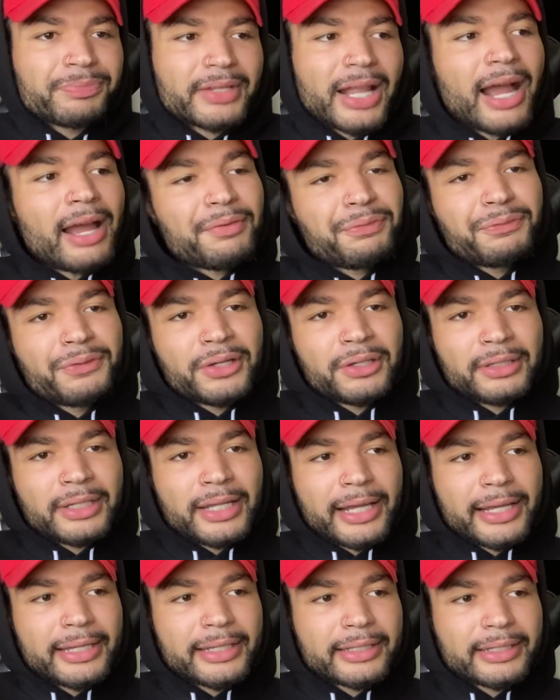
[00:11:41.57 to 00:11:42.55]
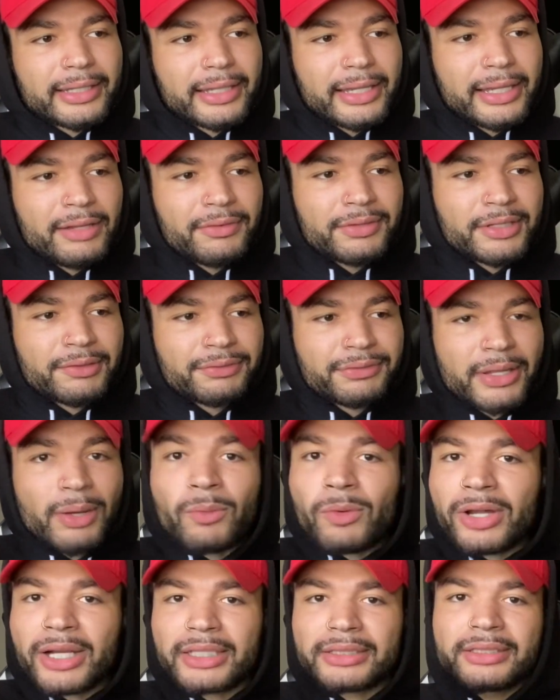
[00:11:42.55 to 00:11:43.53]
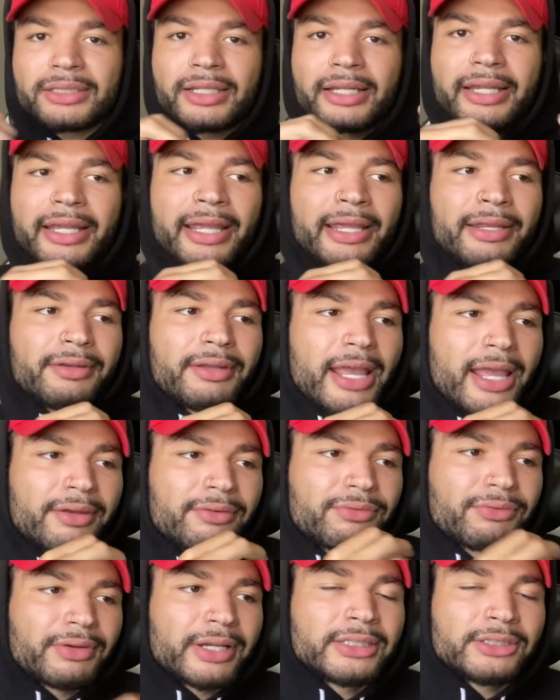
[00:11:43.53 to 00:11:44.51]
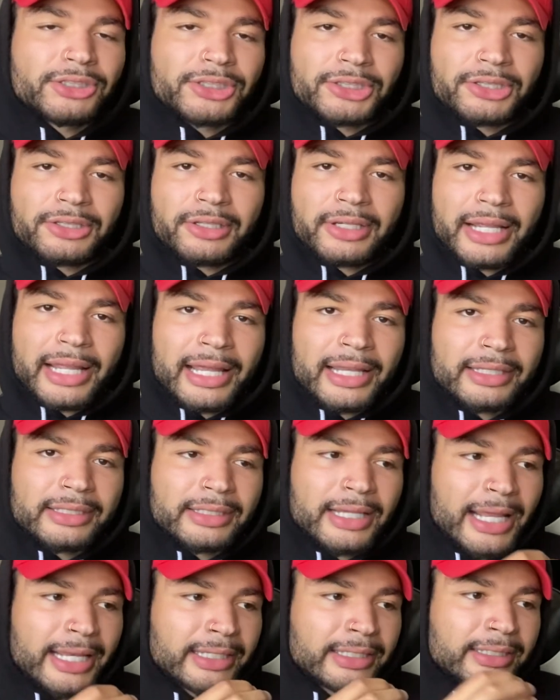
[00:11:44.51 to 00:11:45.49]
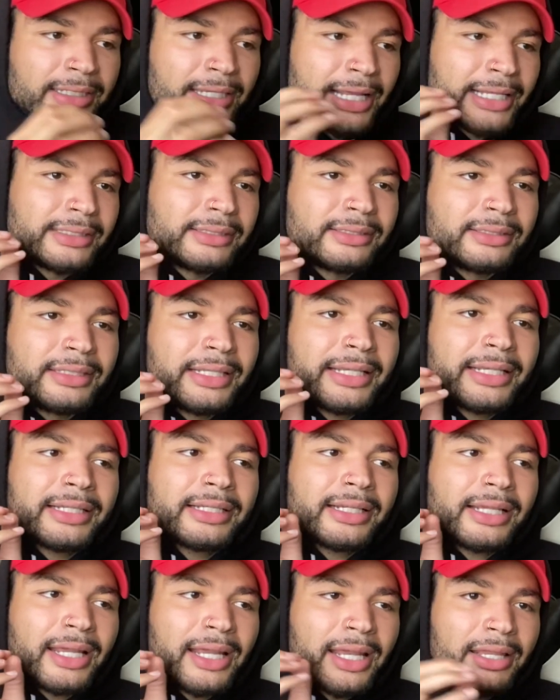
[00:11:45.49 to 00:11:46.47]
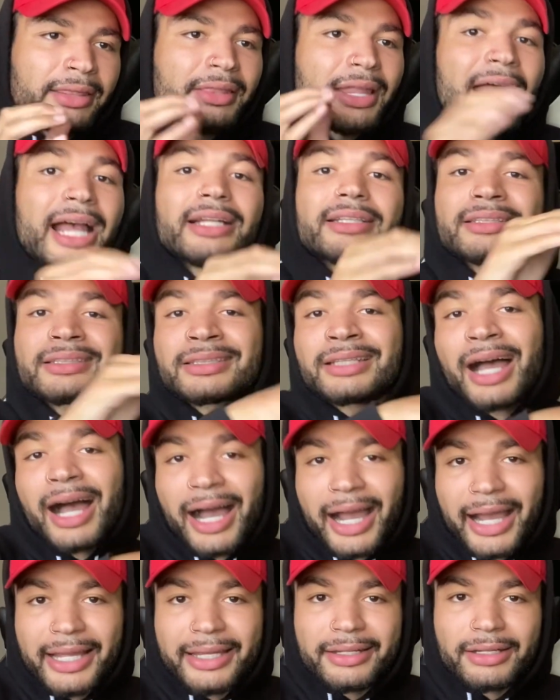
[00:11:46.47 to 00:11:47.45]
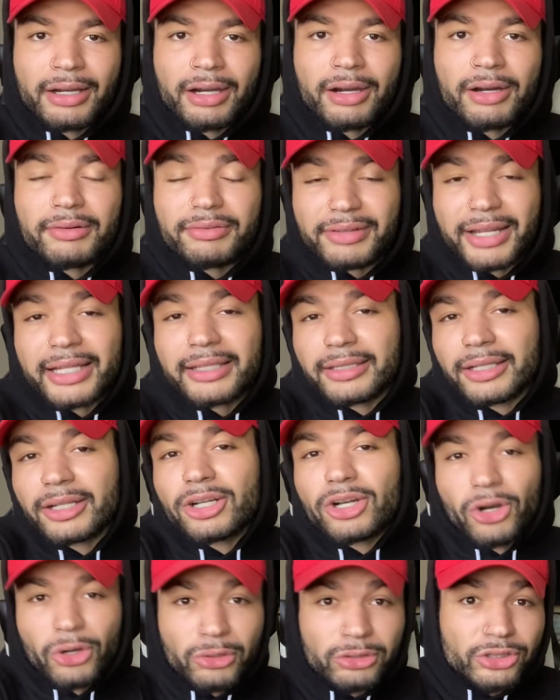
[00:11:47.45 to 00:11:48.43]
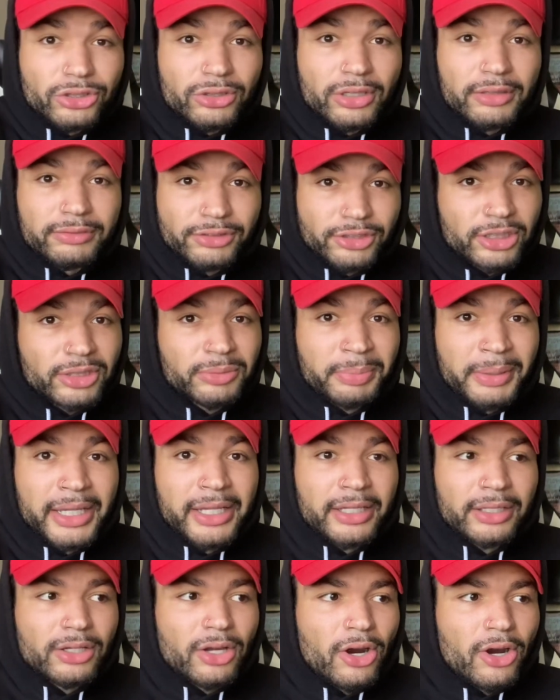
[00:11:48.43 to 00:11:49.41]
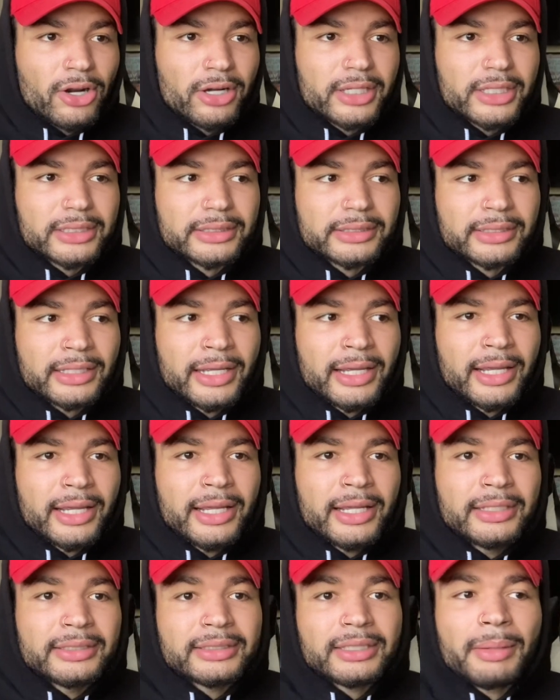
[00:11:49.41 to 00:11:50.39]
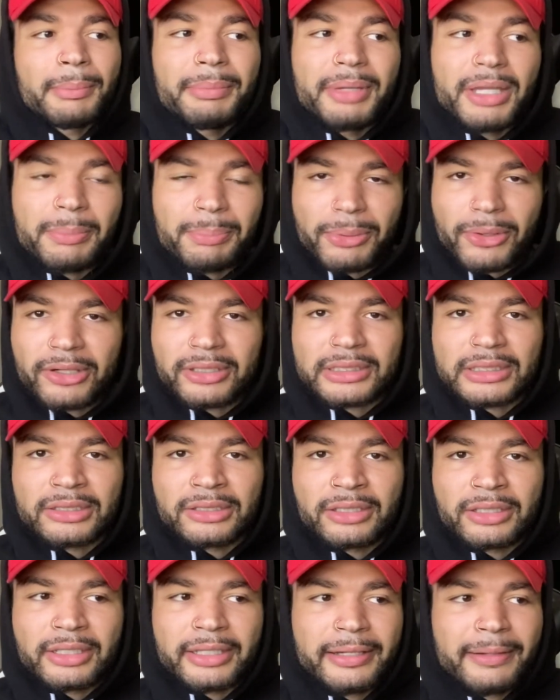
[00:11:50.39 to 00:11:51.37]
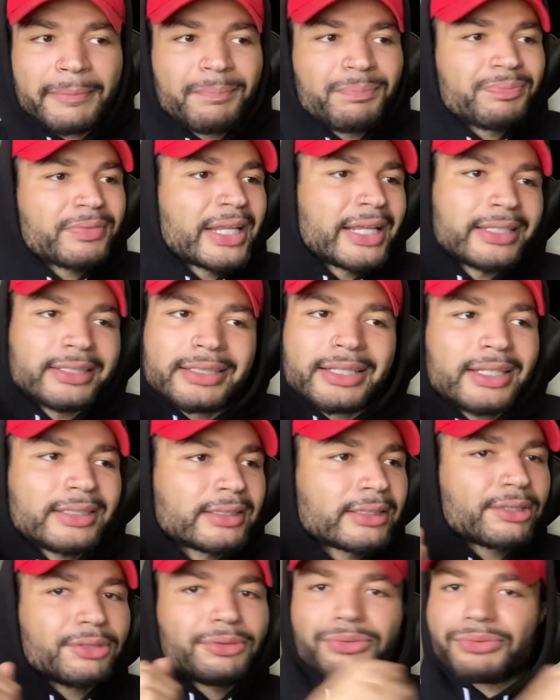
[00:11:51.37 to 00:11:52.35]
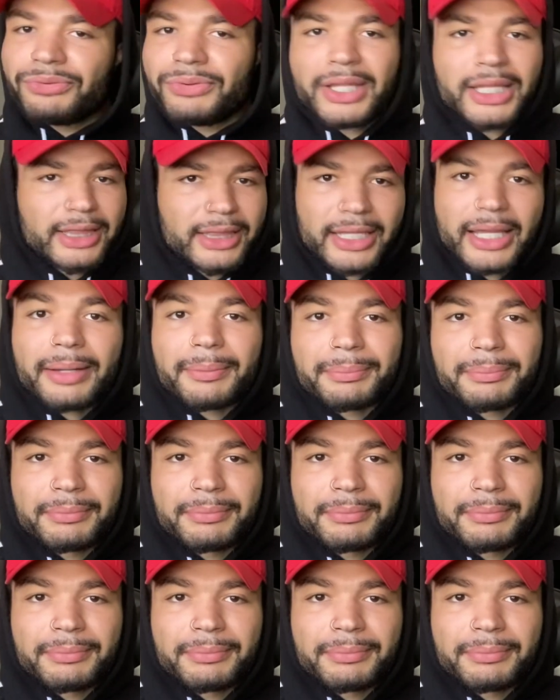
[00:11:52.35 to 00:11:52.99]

I feel like even if they wanted to adventure and dig in that side of like the culture of just being an artist, to me personally, it doesn't fit them.